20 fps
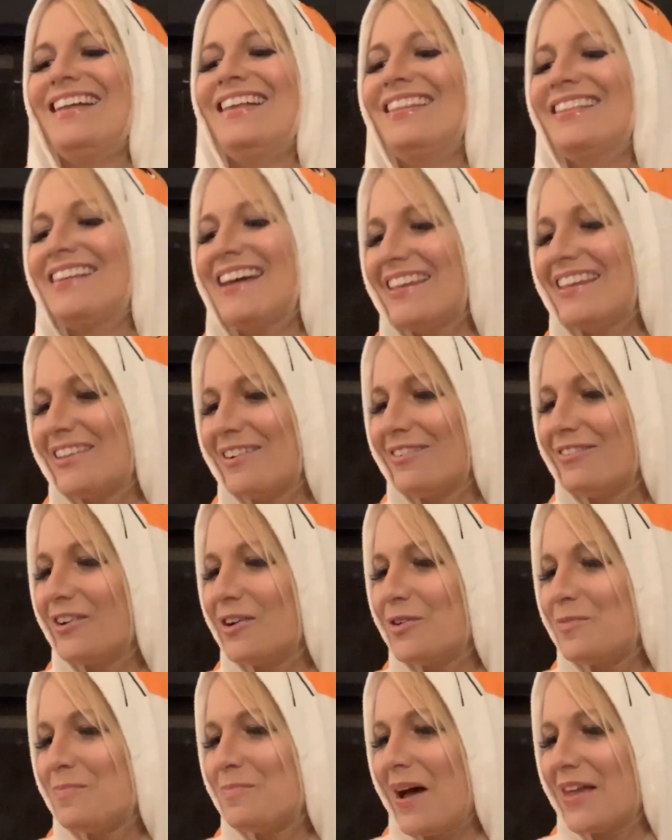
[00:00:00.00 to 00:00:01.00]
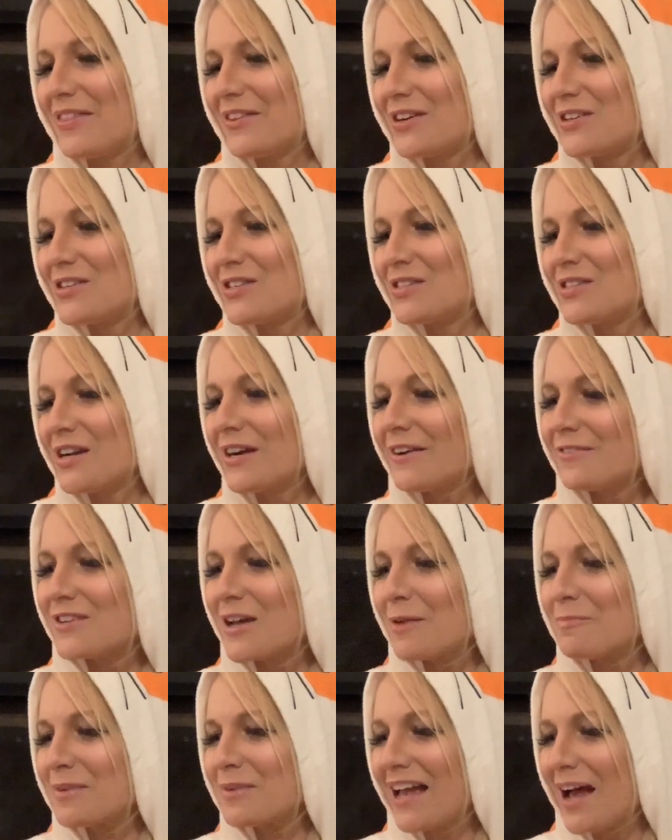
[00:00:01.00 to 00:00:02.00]
Then the room mother served
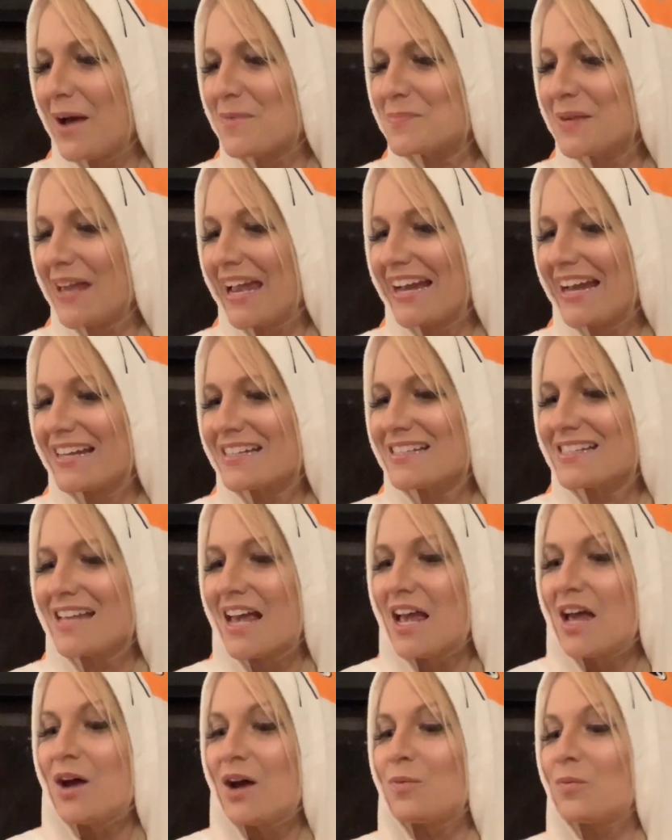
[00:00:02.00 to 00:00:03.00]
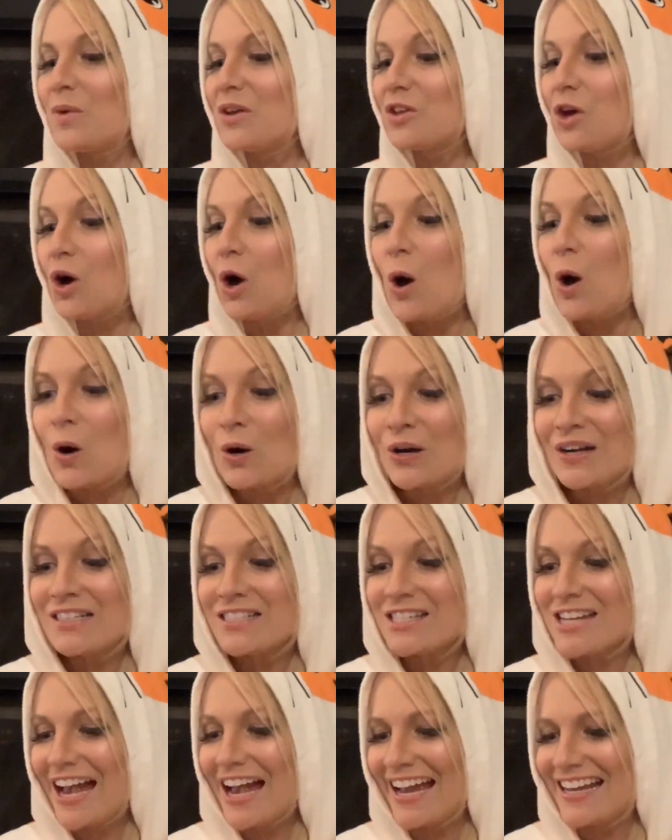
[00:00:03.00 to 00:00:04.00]
up cupcakes with
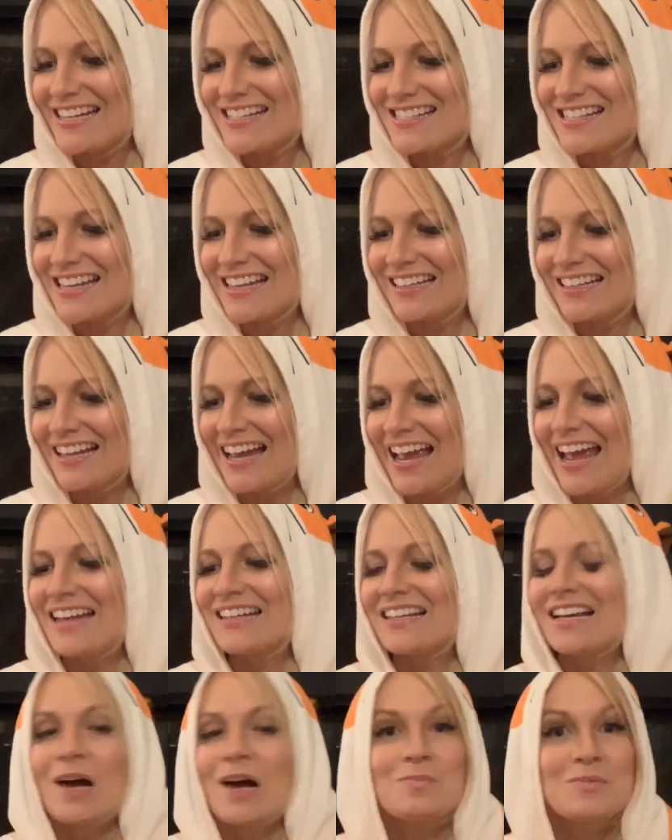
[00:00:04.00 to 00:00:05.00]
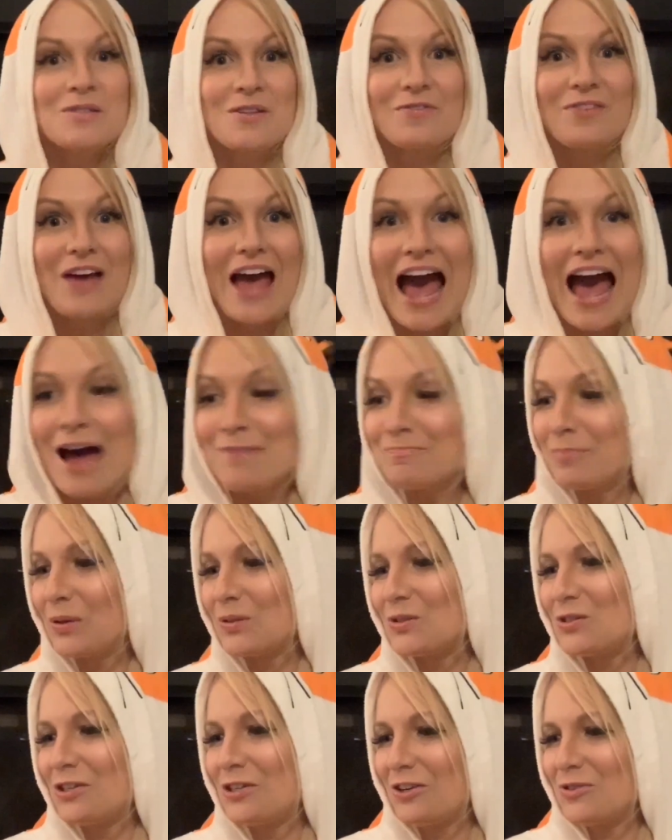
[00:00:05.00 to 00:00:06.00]
orange icing and cups of apple
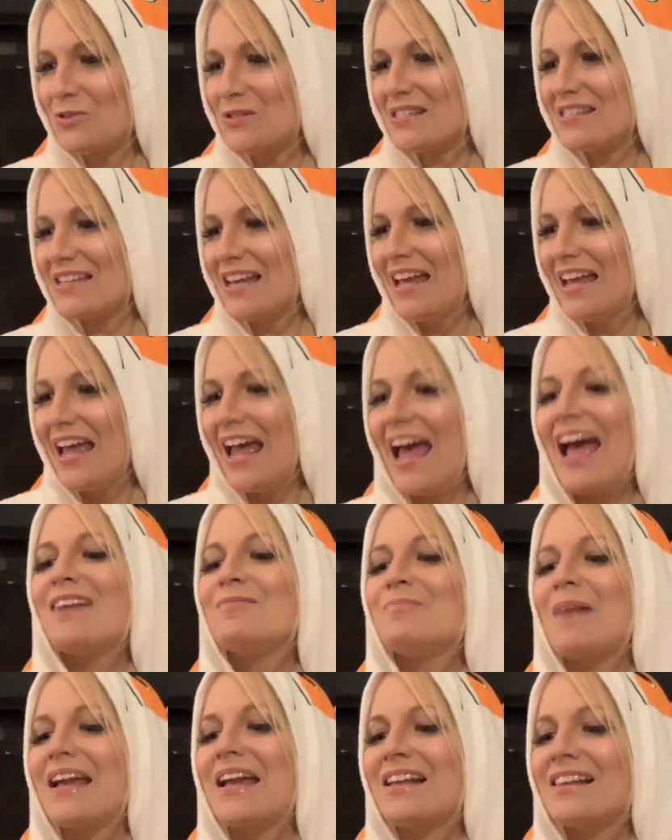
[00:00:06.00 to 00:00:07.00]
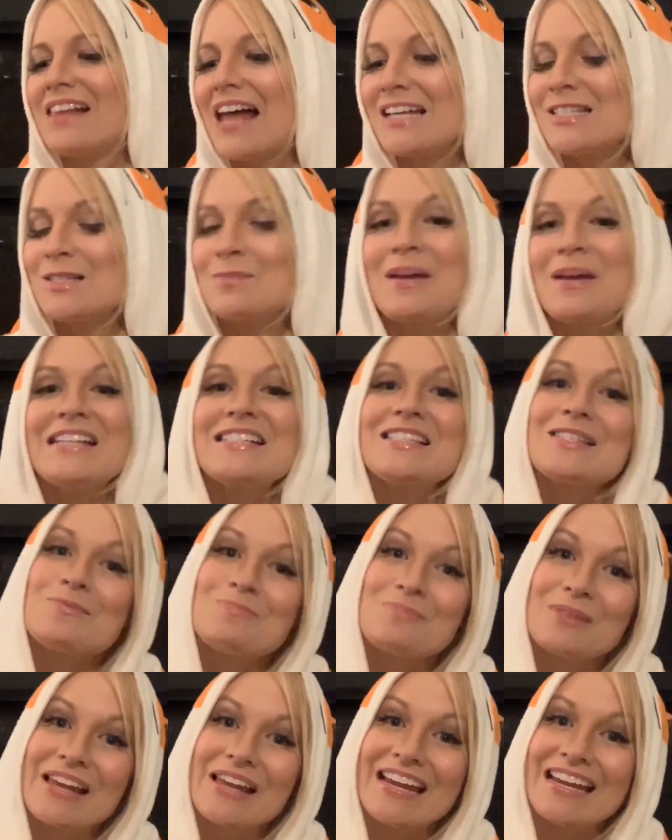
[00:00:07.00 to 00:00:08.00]
juice, and my classmates
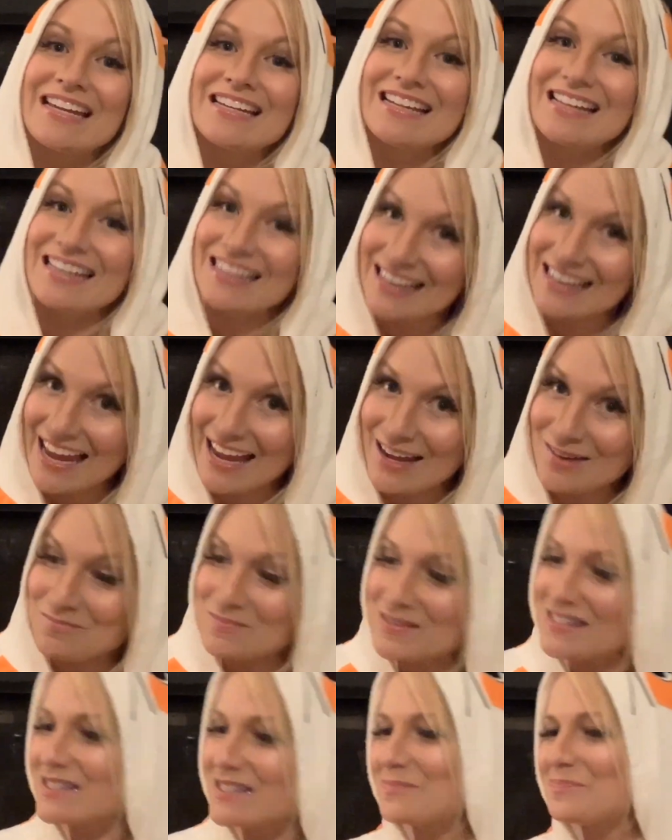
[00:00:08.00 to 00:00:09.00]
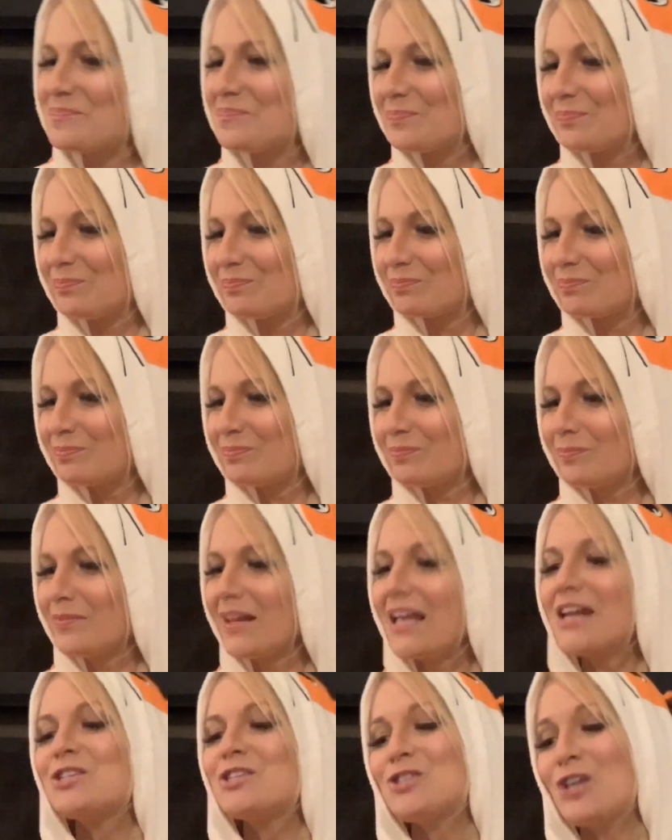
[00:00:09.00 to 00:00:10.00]
played games.
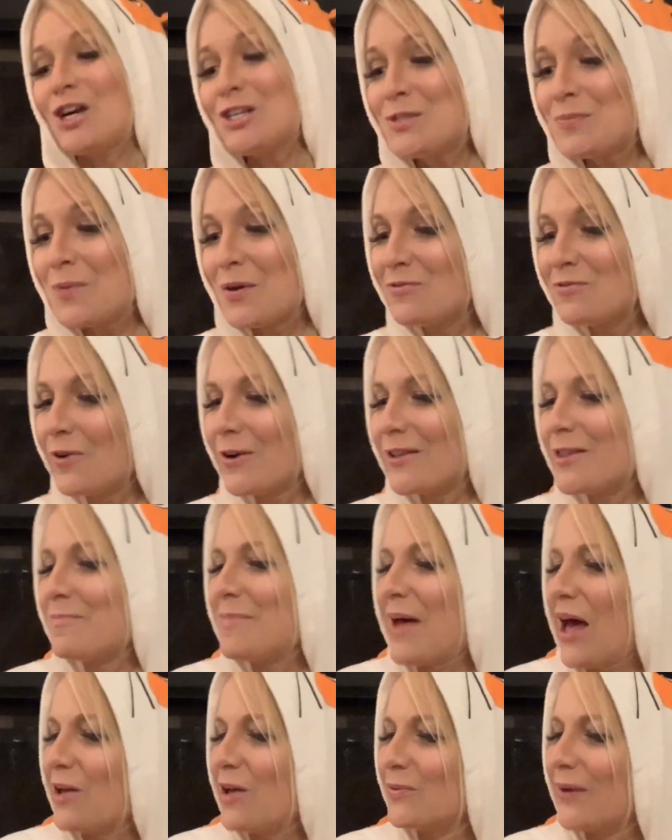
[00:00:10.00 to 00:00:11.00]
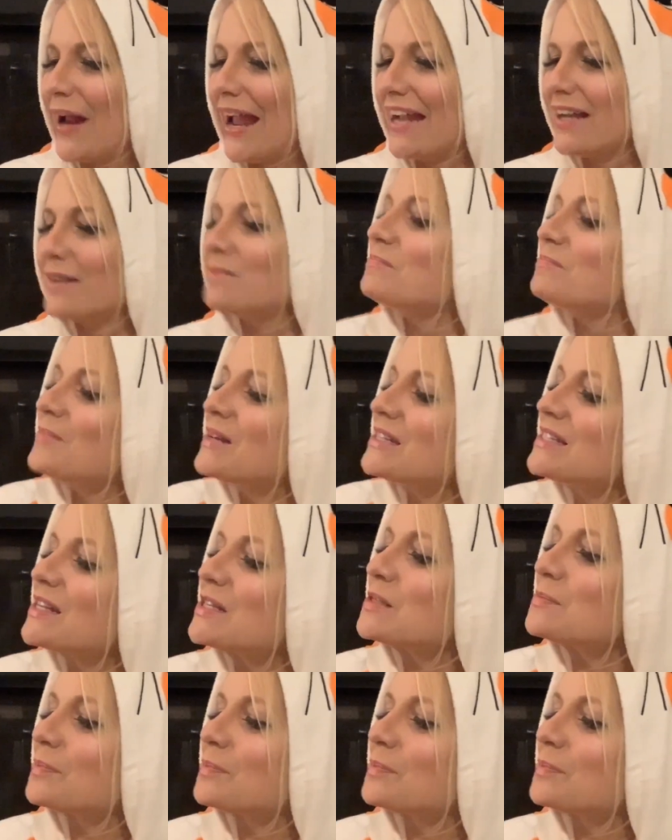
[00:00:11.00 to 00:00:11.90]
Just before the bell rang, Mrs.